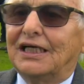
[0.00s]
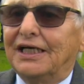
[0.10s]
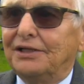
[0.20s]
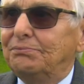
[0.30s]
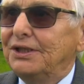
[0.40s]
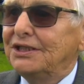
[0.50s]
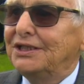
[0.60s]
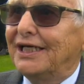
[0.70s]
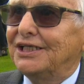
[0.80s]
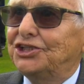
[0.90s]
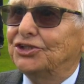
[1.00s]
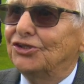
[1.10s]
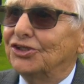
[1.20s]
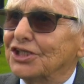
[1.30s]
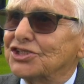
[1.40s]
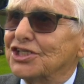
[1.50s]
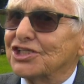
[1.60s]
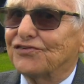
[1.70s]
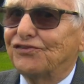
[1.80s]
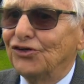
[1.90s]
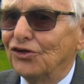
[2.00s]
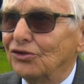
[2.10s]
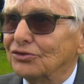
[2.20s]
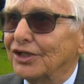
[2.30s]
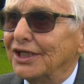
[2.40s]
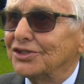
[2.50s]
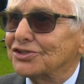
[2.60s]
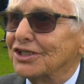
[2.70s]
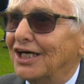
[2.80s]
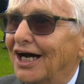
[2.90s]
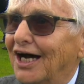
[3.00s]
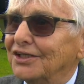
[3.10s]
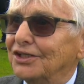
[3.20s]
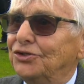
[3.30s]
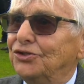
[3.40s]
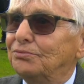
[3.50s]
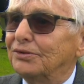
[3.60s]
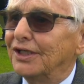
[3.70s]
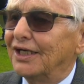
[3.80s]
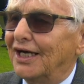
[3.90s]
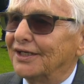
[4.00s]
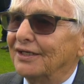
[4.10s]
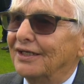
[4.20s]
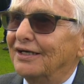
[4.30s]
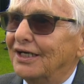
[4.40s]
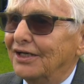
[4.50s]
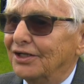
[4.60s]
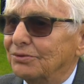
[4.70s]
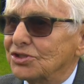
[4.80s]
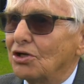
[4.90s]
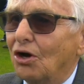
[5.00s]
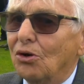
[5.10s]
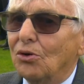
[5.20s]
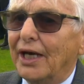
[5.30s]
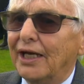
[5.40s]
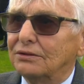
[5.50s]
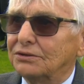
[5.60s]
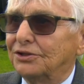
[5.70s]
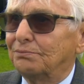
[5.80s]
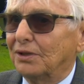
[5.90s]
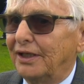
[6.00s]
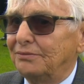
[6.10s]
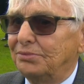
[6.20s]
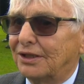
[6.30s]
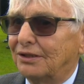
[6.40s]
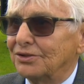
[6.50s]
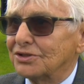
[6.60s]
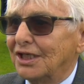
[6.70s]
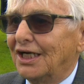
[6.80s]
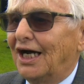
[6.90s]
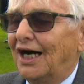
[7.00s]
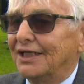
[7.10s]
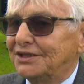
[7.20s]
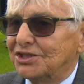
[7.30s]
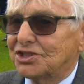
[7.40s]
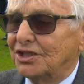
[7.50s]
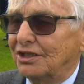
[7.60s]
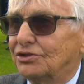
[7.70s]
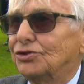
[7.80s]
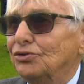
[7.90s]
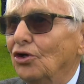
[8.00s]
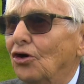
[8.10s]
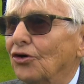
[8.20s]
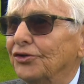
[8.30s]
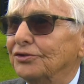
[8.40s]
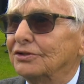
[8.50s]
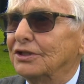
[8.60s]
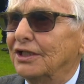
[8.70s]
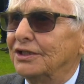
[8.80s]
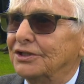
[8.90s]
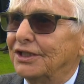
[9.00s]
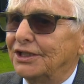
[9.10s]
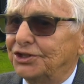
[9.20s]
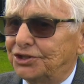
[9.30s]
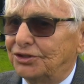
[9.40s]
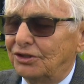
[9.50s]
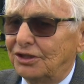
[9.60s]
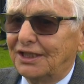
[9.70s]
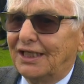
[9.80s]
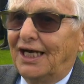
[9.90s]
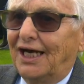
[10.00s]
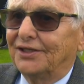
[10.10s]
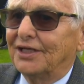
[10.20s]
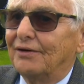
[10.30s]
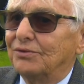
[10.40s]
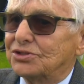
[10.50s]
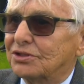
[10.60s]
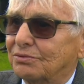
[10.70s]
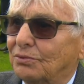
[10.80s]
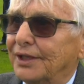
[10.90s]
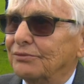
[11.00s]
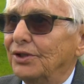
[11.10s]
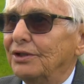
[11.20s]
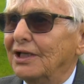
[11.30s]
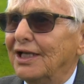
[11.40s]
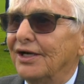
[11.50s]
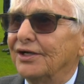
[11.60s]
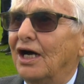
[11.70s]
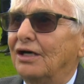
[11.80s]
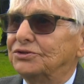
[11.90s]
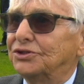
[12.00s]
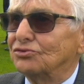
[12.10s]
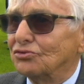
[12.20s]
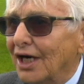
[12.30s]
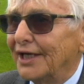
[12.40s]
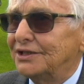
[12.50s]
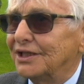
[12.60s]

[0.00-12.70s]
He beat Dejeurs in a 6-furlong race at Newbury, and there was all hell to play because I did sit too long on Dejeurs, and that was when we learned how to ride